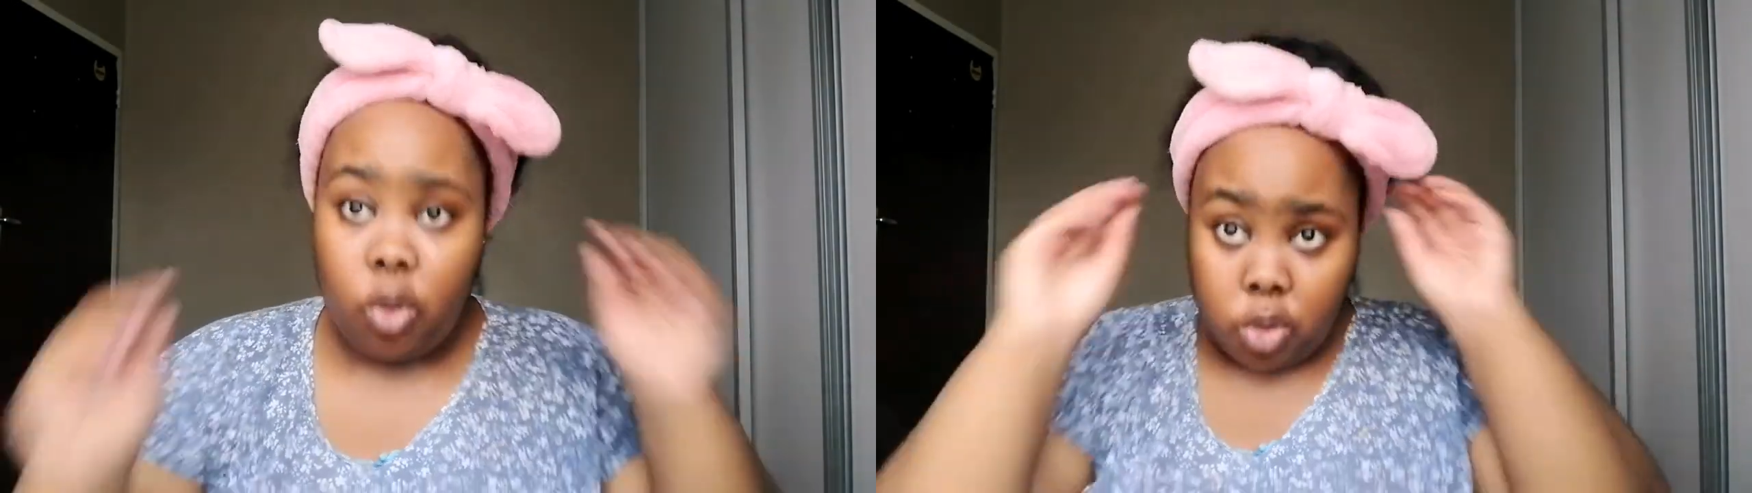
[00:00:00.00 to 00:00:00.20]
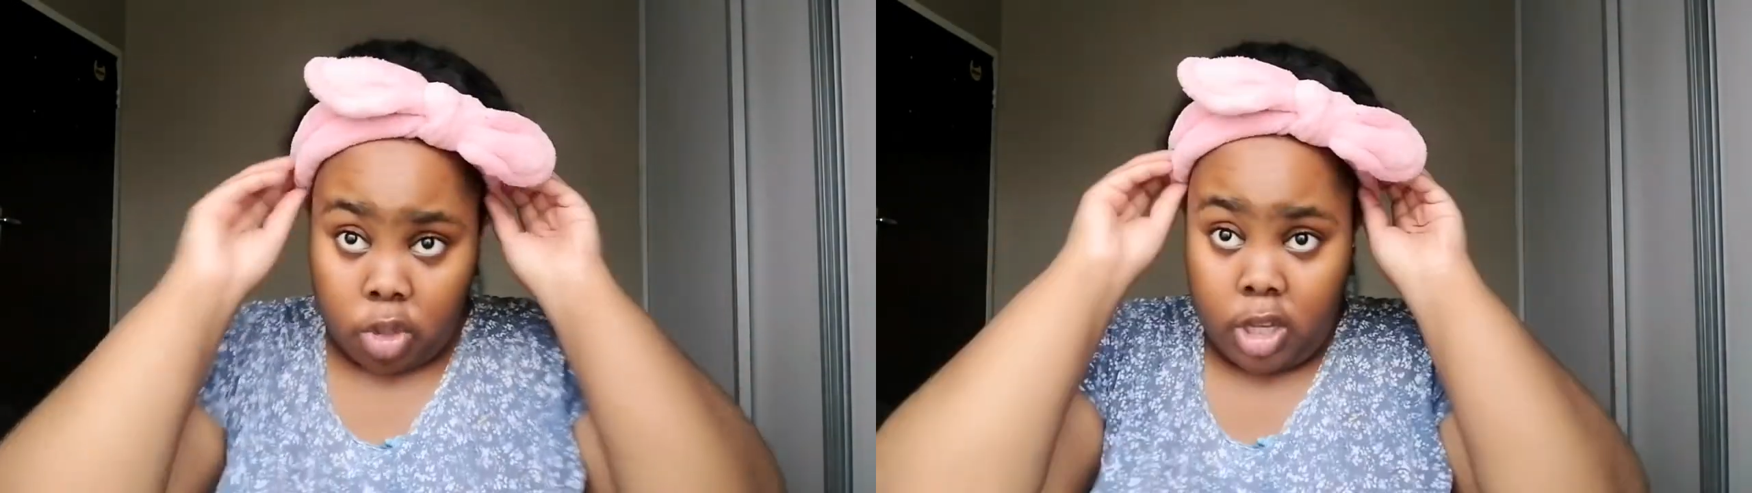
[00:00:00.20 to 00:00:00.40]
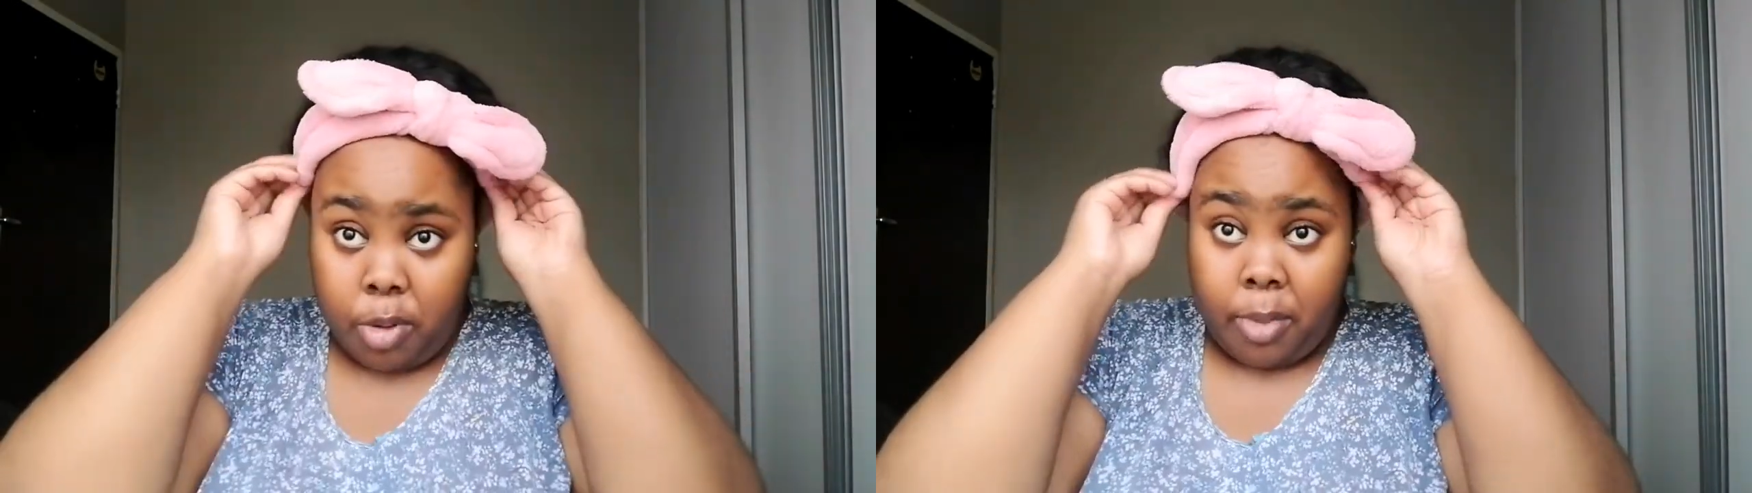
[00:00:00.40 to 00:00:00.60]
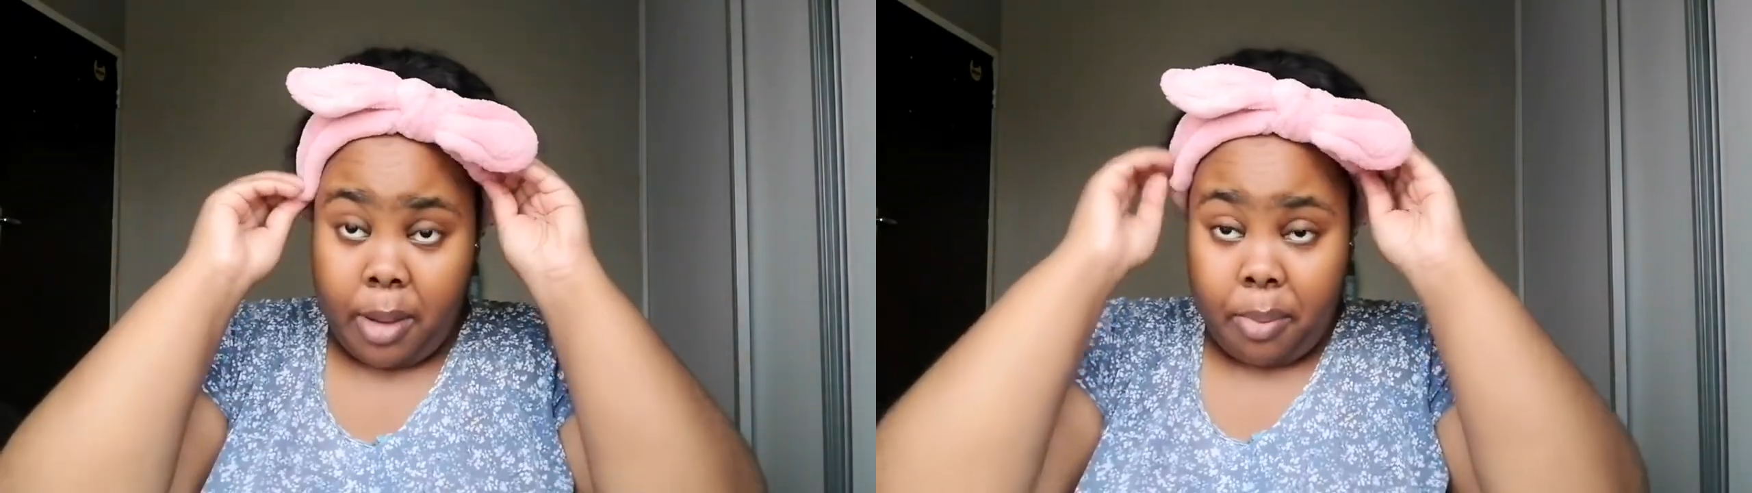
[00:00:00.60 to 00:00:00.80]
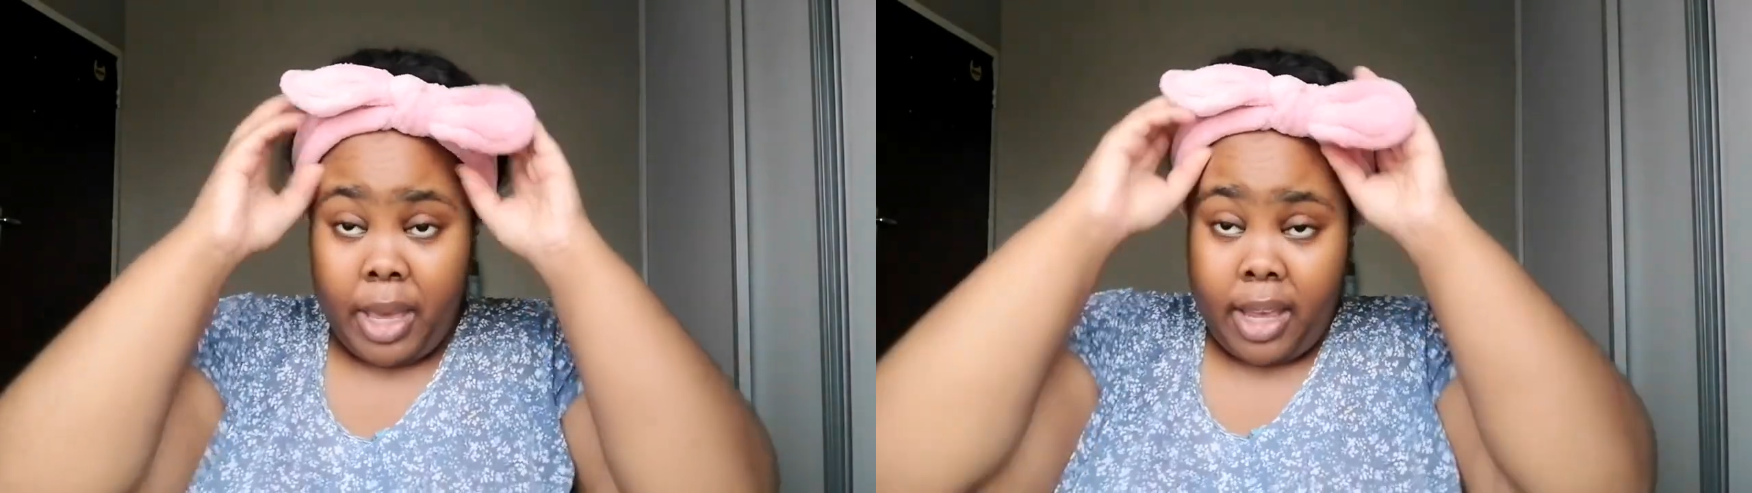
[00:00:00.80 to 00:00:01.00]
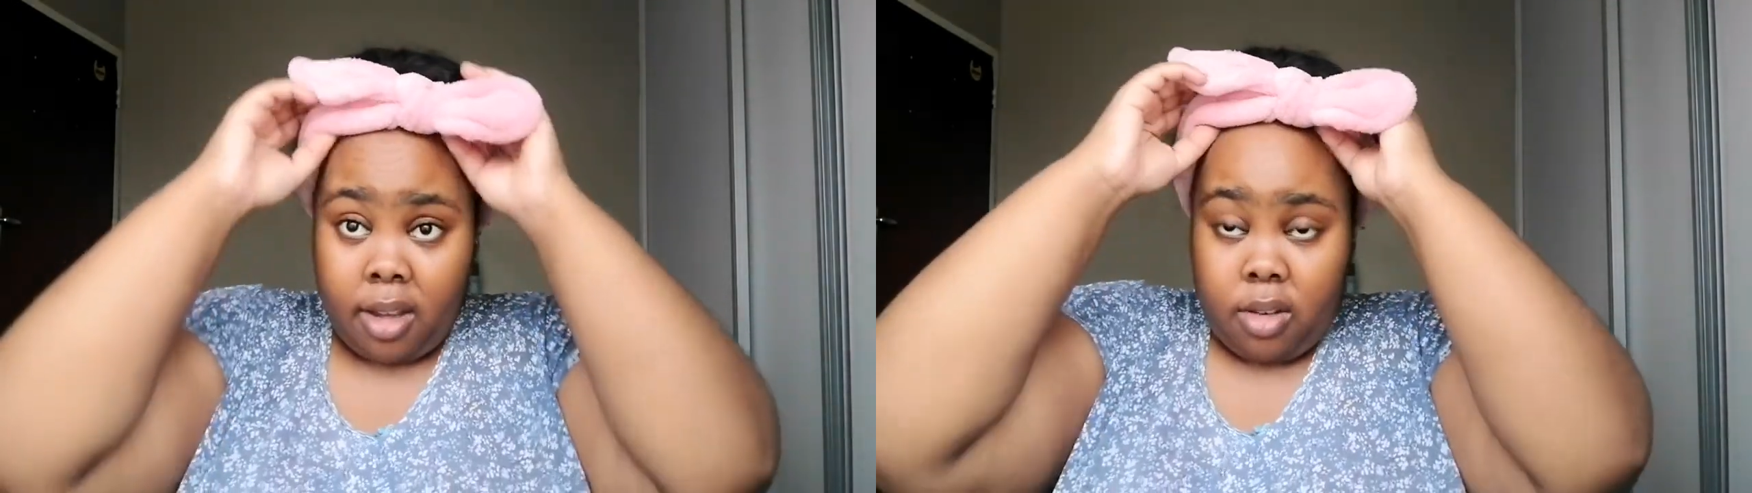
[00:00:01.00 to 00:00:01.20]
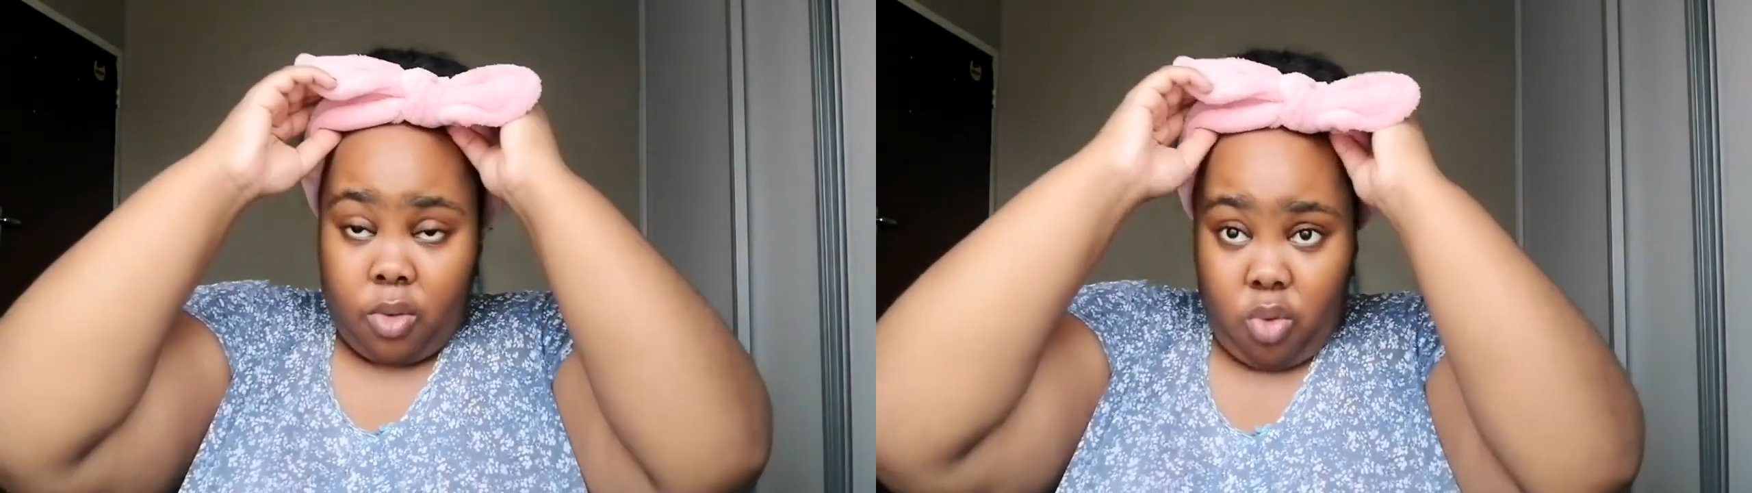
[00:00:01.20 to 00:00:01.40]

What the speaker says: also keep in my bag.